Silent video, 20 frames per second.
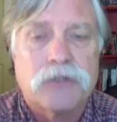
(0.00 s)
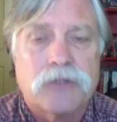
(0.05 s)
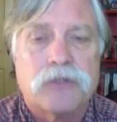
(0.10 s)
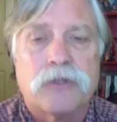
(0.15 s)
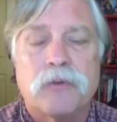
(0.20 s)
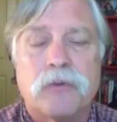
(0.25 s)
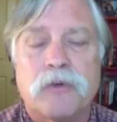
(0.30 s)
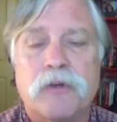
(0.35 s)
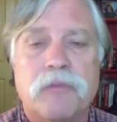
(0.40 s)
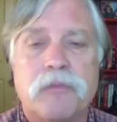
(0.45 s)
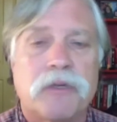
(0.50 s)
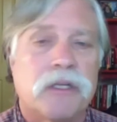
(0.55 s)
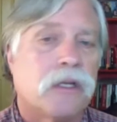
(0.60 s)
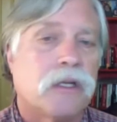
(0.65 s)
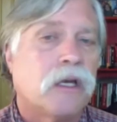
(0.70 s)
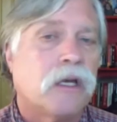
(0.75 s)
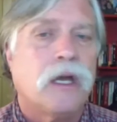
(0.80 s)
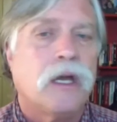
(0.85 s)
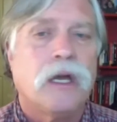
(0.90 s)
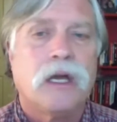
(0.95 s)
So we've
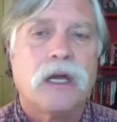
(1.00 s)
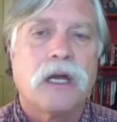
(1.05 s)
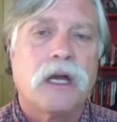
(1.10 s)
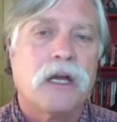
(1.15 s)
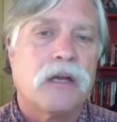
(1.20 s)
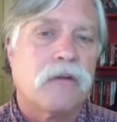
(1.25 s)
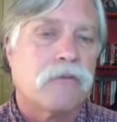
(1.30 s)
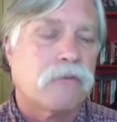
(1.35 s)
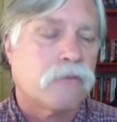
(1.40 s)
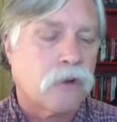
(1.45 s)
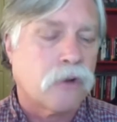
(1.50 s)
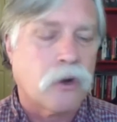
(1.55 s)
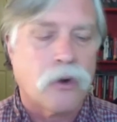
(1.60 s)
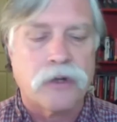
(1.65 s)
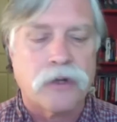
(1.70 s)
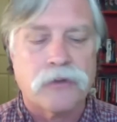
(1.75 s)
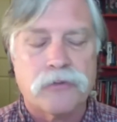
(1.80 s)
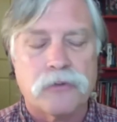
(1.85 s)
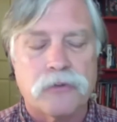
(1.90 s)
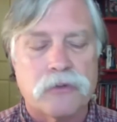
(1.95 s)
been kind of
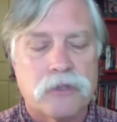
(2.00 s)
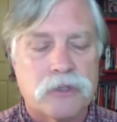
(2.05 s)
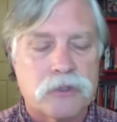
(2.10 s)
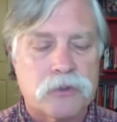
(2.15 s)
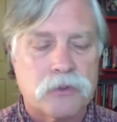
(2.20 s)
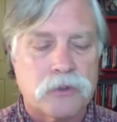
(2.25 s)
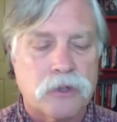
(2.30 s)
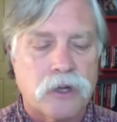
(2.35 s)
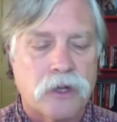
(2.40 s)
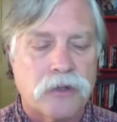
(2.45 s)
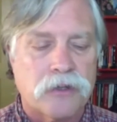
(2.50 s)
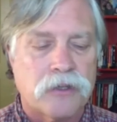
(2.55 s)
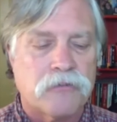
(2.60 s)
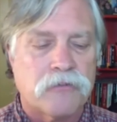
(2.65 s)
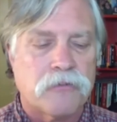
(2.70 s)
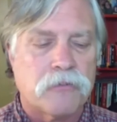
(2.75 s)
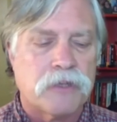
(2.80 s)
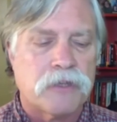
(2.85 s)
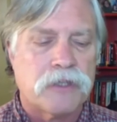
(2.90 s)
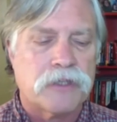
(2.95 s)
going through this with all the
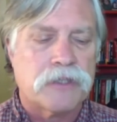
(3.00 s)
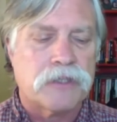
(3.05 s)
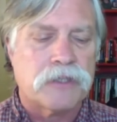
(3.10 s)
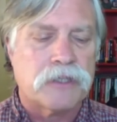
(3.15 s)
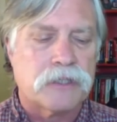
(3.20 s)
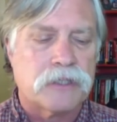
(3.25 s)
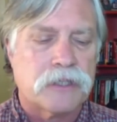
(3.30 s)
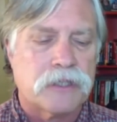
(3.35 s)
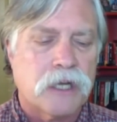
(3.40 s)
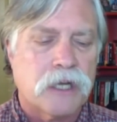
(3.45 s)
different businesses.